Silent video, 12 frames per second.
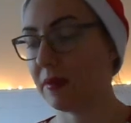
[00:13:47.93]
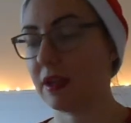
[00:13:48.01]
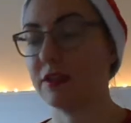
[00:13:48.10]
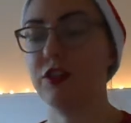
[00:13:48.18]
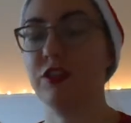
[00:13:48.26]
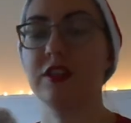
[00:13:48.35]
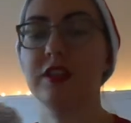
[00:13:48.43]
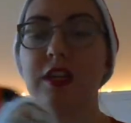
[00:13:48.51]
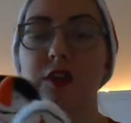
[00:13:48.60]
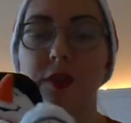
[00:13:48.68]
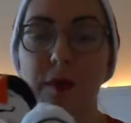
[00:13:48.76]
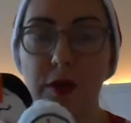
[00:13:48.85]
As you can see
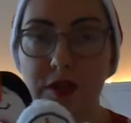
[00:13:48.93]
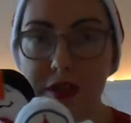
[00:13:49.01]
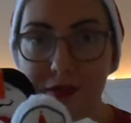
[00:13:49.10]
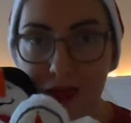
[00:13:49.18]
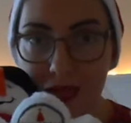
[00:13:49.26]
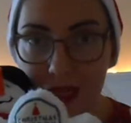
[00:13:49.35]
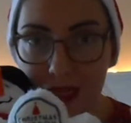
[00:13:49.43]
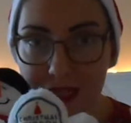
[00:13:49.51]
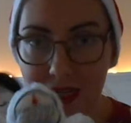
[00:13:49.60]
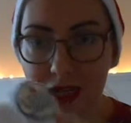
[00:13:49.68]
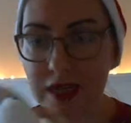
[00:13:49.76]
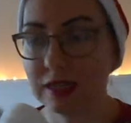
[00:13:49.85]
on the bottom, it
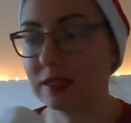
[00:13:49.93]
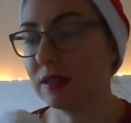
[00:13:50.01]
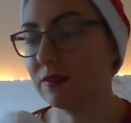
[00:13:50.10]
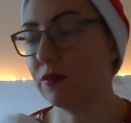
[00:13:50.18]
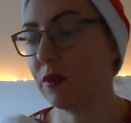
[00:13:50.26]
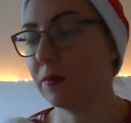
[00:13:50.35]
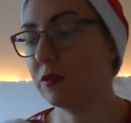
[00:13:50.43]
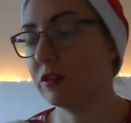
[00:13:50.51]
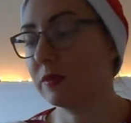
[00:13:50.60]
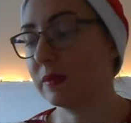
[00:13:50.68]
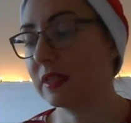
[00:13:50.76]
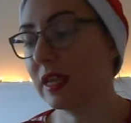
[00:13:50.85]
is from the
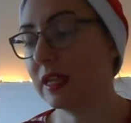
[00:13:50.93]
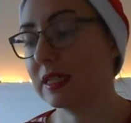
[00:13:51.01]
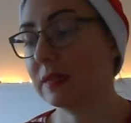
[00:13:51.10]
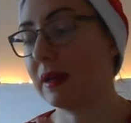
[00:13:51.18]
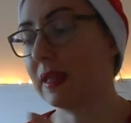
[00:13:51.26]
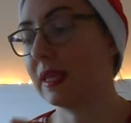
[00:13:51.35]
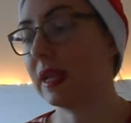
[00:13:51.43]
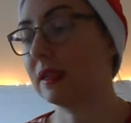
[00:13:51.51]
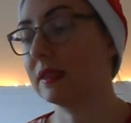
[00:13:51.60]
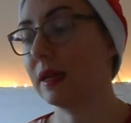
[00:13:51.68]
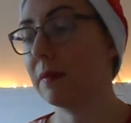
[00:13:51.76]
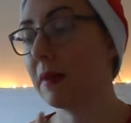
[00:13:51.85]
Christmas Kingdom at the
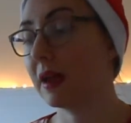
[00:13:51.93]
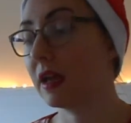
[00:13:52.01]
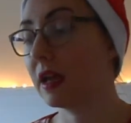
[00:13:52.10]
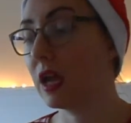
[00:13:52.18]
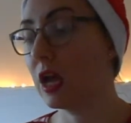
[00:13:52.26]
Celtic Manor.